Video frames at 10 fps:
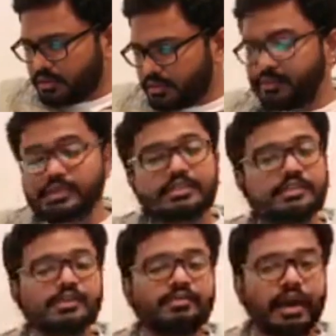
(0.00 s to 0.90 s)
the
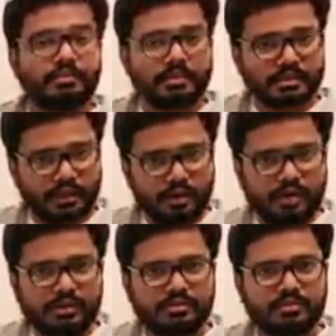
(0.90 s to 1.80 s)
features of
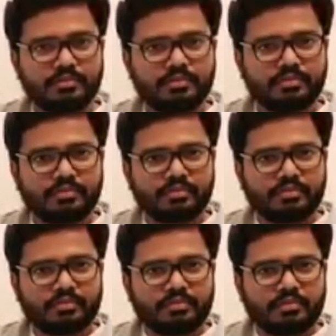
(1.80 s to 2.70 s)
hyperthyroidism
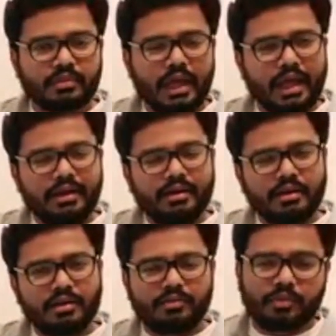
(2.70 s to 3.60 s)
and
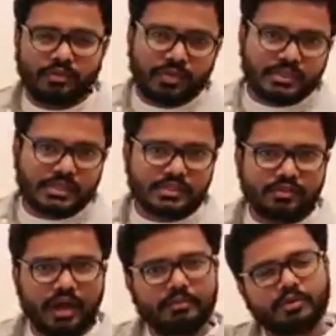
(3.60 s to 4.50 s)
a few features of
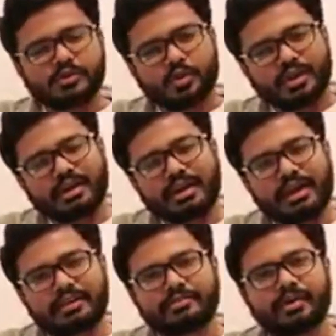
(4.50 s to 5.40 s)
hypo. So you can
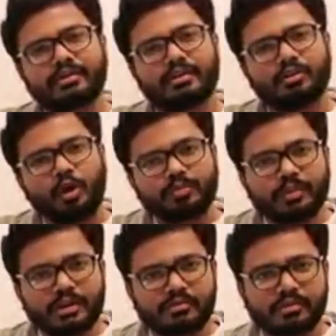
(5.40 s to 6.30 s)
expect a lot many
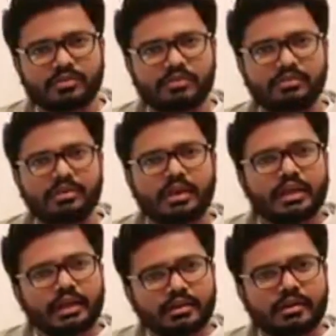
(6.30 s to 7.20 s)
questions
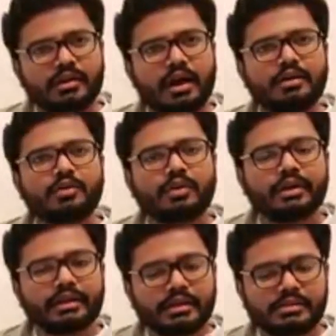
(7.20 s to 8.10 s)
in regard to
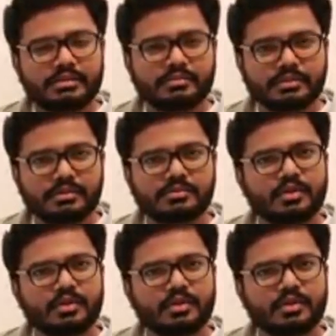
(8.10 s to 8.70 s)
clinical symptoms or